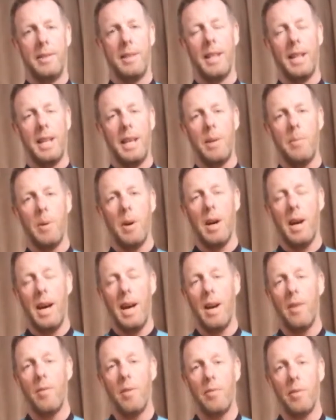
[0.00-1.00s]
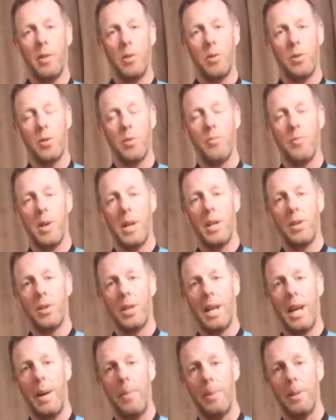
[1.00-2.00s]
the Limar Air Revolution range
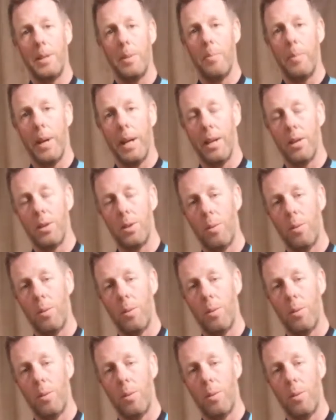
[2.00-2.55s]
came into being.